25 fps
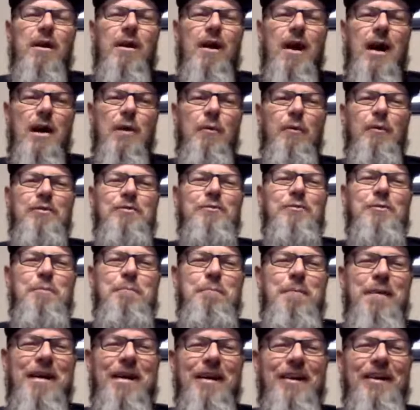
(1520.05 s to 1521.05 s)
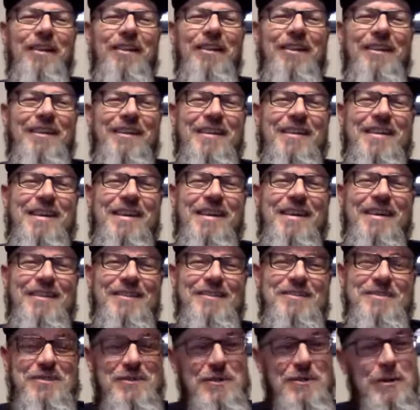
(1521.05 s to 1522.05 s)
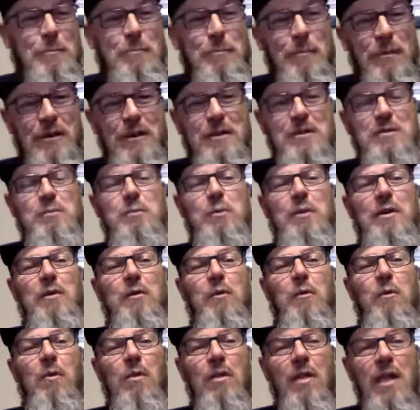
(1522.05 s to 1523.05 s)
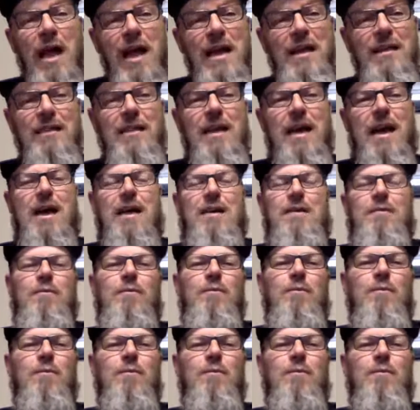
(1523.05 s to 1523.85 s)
I would rebel against it because we don't like that.